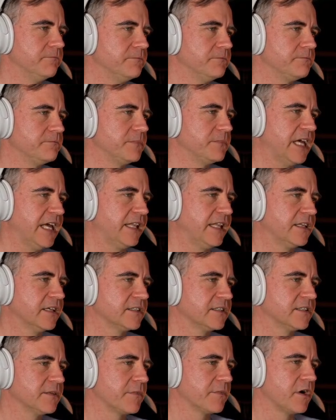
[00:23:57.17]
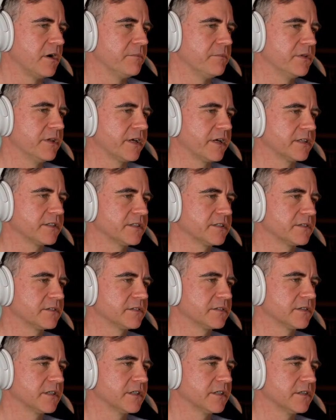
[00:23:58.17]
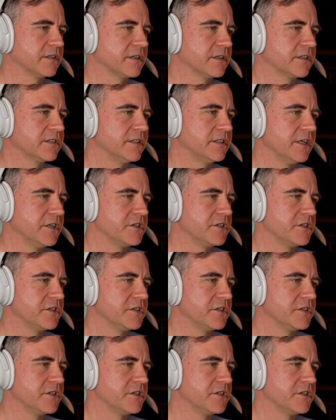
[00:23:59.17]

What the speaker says: It does some complex extension